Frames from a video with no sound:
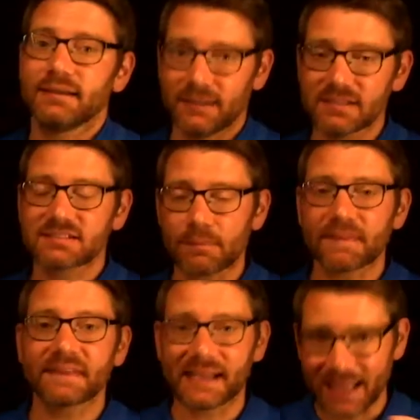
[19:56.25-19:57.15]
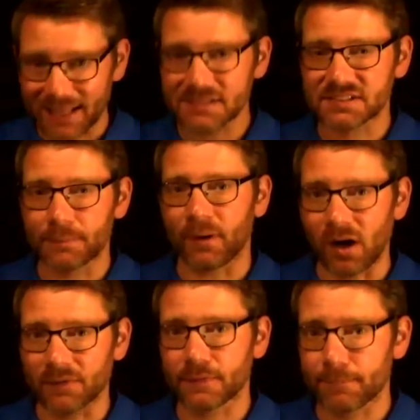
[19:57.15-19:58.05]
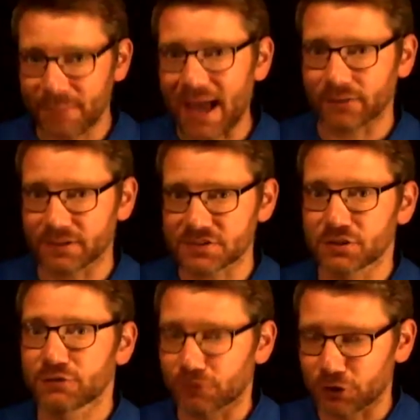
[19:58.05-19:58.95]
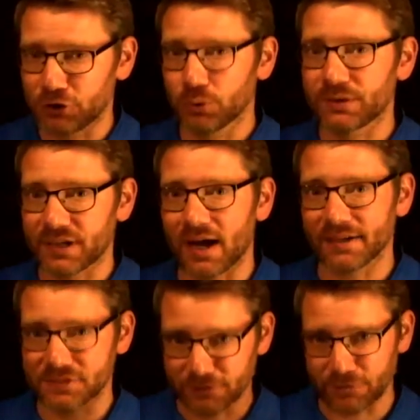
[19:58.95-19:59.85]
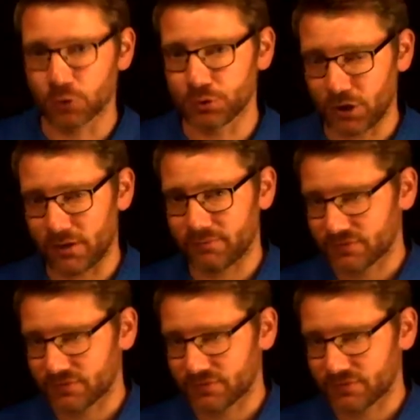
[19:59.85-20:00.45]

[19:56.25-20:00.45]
is something that ends up on the ballot for you and I to vote on.